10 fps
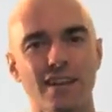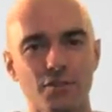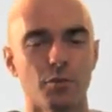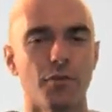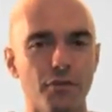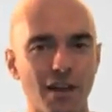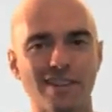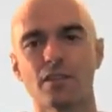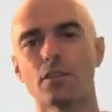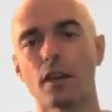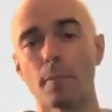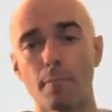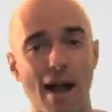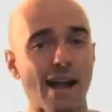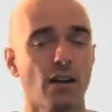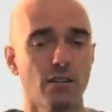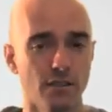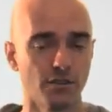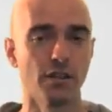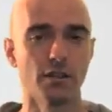tend to reflect, looking back on
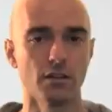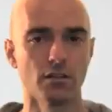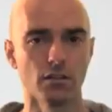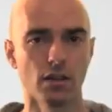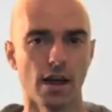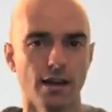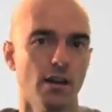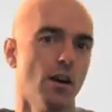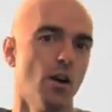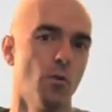this year and look at